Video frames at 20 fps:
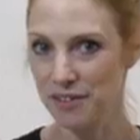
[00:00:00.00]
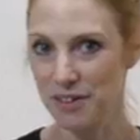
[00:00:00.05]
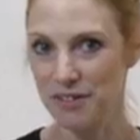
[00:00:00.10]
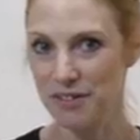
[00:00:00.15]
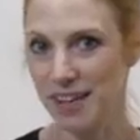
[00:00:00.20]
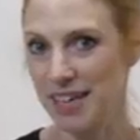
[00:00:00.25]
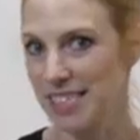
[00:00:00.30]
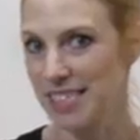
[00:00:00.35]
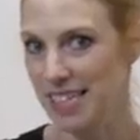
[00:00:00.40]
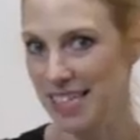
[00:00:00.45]
a
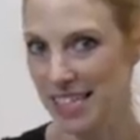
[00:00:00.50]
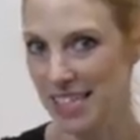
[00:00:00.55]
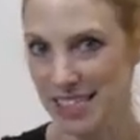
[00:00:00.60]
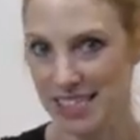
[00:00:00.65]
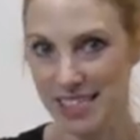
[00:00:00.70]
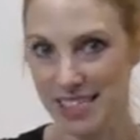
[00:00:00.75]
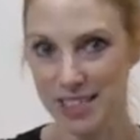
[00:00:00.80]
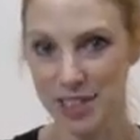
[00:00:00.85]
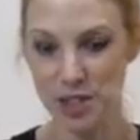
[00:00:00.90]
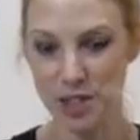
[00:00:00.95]
riding
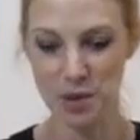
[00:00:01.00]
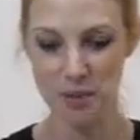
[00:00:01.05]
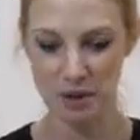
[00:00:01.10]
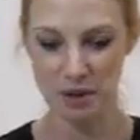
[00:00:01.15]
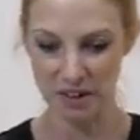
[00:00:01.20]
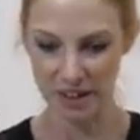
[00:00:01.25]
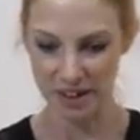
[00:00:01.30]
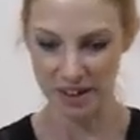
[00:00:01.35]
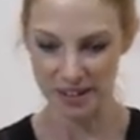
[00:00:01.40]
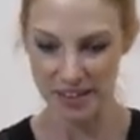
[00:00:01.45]
lesson
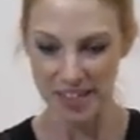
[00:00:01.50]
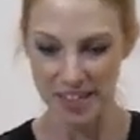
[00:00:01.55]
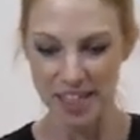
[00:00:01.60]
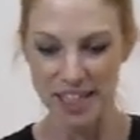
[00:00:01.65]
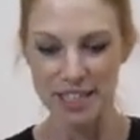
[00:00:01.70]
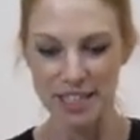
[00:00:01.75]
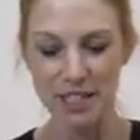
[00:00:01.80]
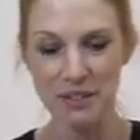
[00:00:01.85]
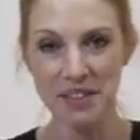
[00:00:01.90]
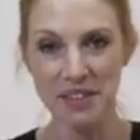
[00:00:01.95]
tomorrow.
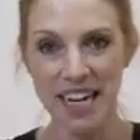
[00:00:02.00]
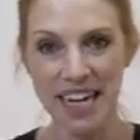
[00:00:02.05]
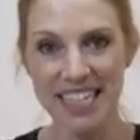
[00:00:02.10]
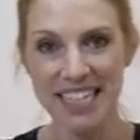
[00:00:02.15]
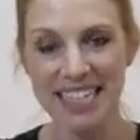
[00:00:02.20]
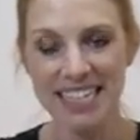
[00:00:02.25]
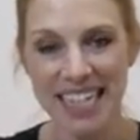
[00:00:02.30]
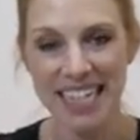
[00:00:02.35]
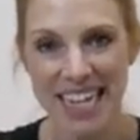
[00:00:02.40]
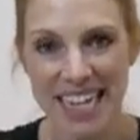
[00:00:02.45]
So
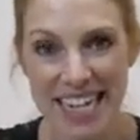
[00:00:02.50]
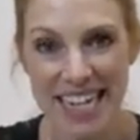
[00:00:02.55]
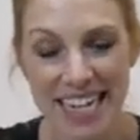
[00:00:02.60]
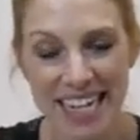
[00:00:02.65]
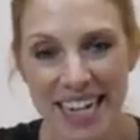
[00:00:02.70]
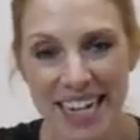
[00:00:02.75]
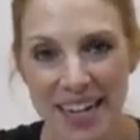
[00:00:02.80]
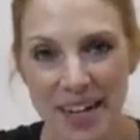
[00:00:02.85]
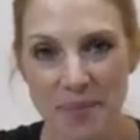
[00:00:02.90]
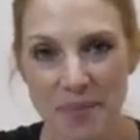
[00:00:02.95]
yes, Lee,
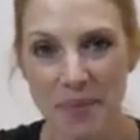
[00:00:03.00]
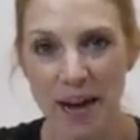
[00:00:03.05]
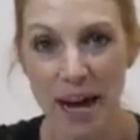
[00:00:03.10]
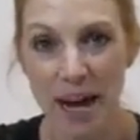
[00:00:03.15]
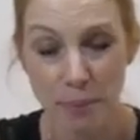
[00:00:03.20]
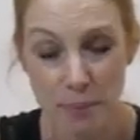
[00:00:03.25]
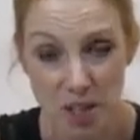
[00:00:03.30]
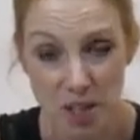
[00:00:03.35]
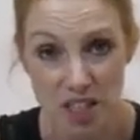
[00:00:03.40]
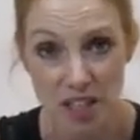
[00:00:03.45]

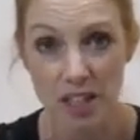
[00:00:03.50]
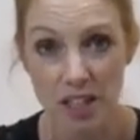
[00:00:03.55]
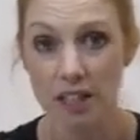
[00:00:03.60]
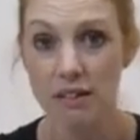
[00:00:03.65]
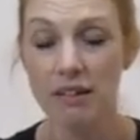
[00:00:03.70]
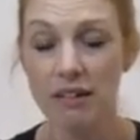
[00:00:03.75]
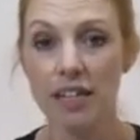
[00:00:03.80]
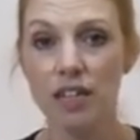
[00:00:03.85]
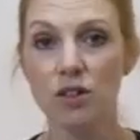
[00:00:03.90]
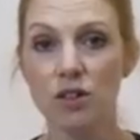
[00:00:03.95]

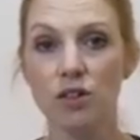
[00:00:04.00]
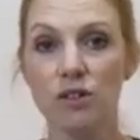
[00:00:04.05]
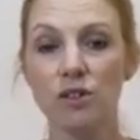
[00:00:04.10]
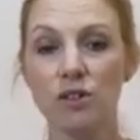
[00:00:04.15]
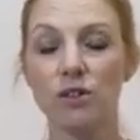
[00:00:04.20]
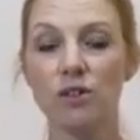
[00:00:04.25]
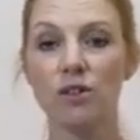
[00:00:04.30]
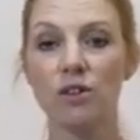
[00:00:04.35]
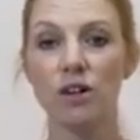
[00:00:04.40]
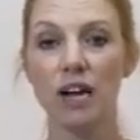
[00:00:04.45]
absolutely
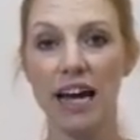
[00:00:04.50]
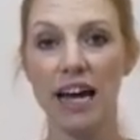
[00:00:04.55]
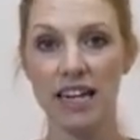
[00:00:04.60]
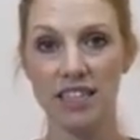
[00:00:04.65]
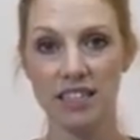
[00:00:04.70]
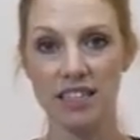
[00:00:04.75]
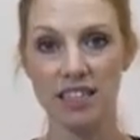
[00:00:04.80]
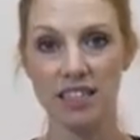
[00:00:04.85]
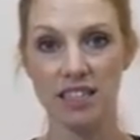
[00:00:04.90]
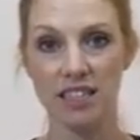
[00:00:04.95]
core
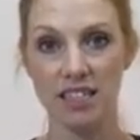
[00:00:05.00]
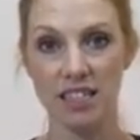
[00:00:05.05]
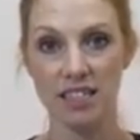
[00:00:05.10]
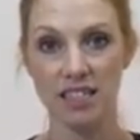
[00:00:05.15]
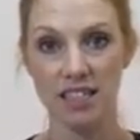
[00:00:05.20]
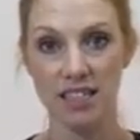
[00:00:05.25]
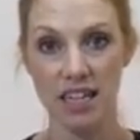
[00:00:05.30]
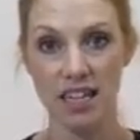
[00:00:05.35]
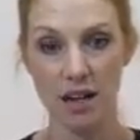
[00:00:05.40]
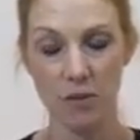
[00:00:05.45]

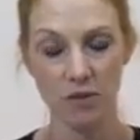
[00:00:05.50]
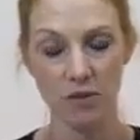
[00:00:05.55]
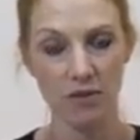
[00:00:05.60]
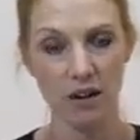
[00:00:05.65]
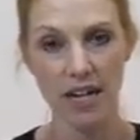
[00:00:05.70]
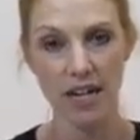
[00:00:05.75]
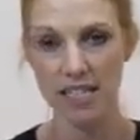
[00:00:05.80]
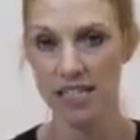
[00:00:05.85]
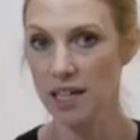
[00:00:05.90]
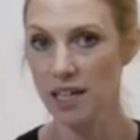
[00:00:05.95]
exercises help with
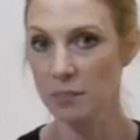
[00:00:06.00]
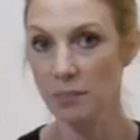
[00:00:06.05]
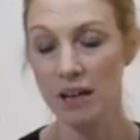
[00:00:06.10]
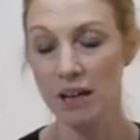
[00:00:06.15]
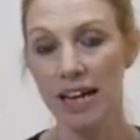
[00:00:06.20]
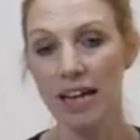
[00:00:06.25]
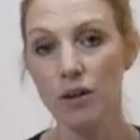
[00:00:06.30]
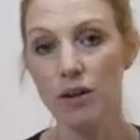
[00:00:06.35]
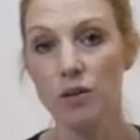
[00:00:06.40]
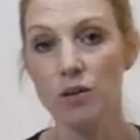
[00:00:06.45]
riding.
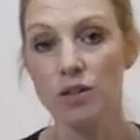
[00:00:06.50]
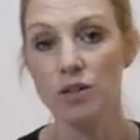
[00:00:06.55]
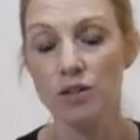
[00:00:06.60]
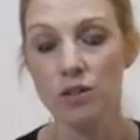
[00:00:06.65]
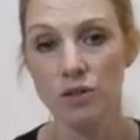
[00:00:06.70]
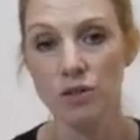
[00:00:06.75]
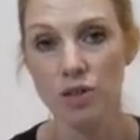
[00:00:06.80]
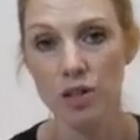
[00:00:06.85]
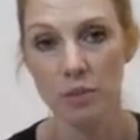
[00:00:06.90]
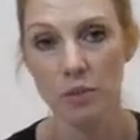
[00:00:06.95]
Plank would
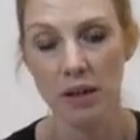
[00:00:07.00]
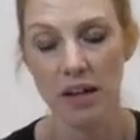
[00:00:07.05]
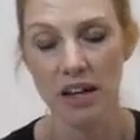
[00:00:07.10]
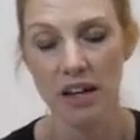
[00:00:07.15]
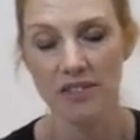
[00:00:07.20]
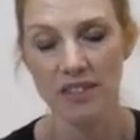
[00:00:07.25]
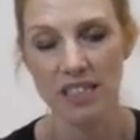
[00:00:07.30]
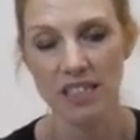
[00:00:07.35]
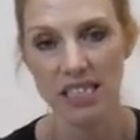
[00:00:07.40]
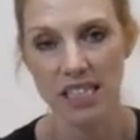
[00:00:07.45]
also be a
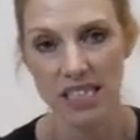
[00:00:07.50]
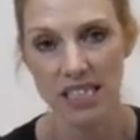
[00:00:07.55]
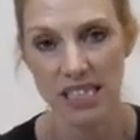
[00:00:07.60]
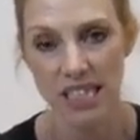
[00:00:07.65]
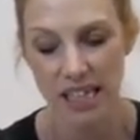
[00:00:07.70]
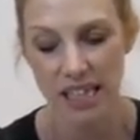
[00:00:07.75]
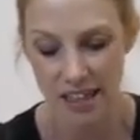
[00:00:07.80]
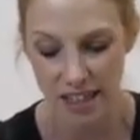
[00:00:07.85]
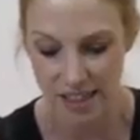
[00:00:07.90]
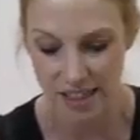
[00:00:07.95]

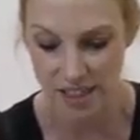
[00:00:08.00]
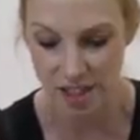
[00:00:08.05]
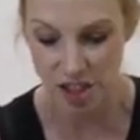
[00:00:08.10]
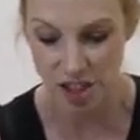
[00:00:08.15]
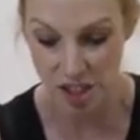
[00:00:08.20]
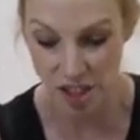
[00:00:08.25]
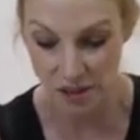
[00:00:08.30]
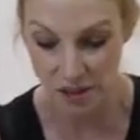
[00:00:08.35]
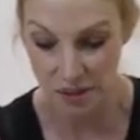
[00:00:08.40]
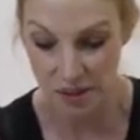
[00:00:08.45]
fantastic thing to
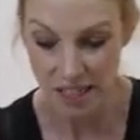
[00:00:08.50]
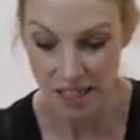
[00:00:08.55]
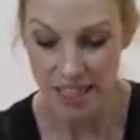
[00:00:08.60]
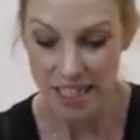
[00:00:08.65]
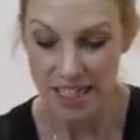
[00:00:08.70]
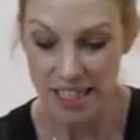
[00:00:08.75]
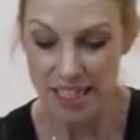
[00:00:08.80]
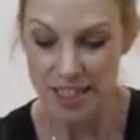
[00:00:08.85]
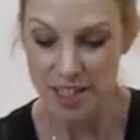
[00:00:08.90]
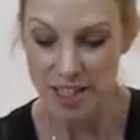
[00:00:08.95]
do.
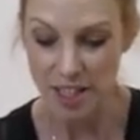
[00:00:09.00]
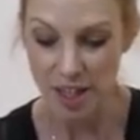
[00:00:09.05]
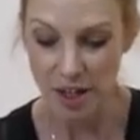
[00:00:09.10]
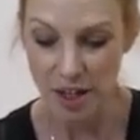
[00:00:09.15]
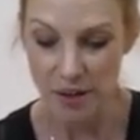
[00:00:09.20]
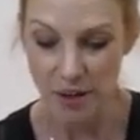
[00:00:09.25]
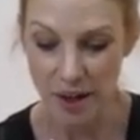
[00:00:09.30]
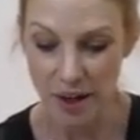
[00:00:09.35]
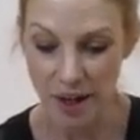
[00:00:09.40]
So